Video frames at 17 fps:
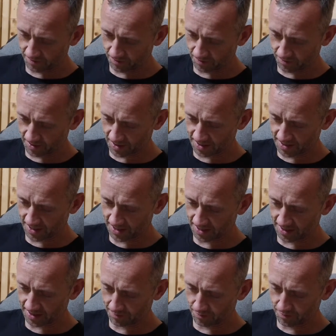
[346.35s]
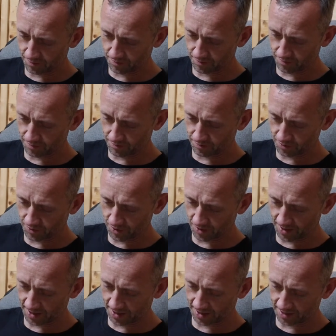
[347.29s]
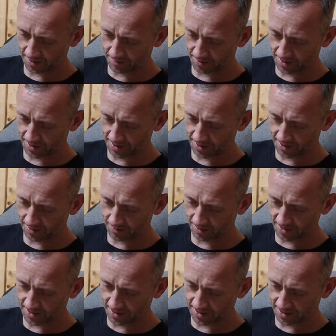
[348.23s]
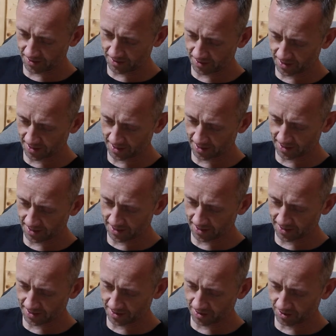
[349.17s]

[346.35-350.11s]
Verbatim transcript: Why is he not doing anything to me? Why is he not doing anything?